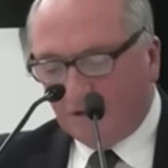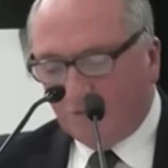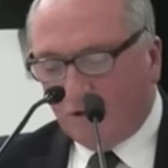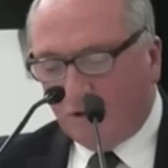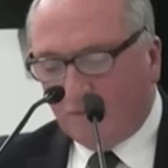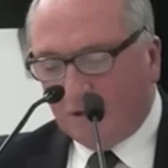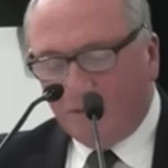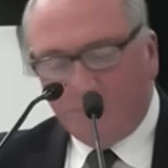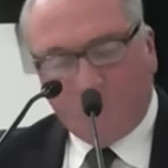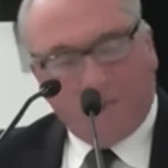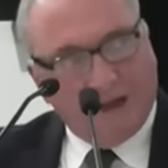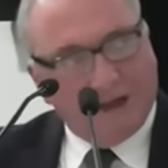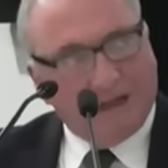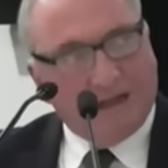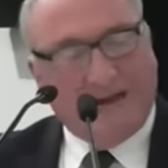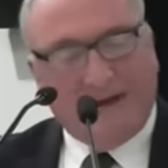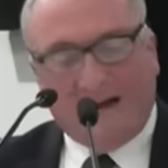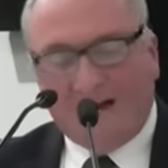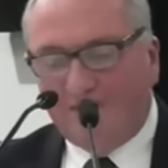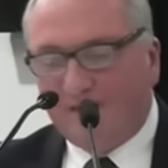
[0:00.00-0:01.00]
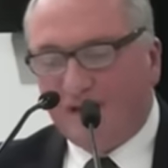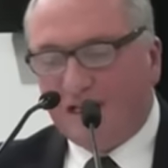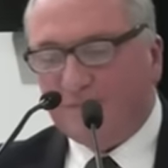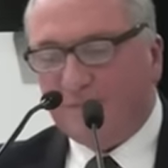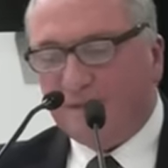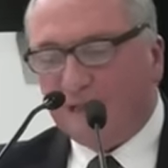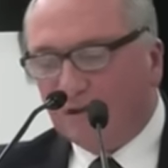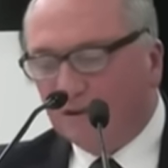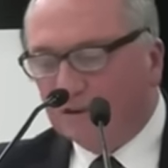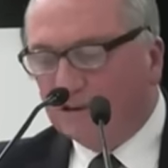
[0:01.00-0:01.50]
What we will have is,
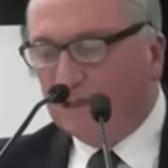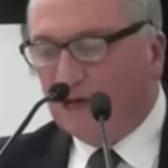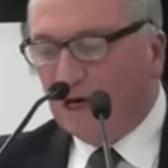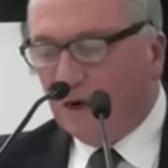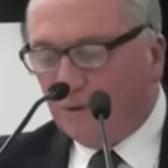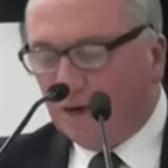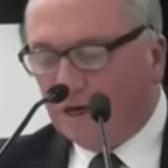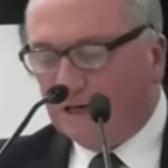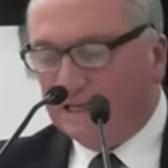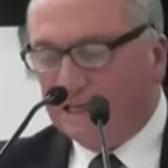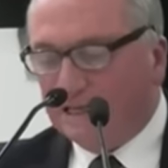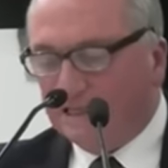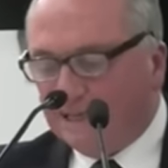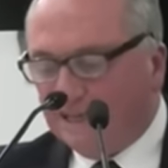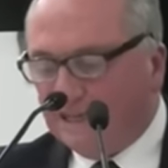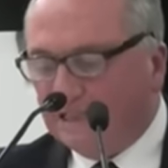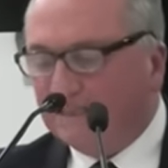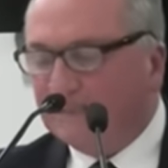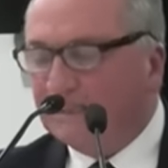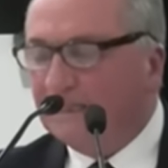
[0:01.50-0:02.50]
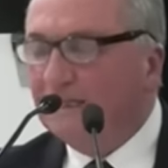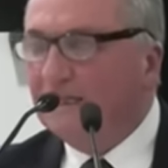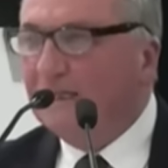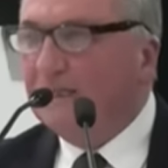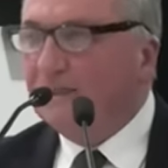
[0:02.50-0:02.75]
because no one intends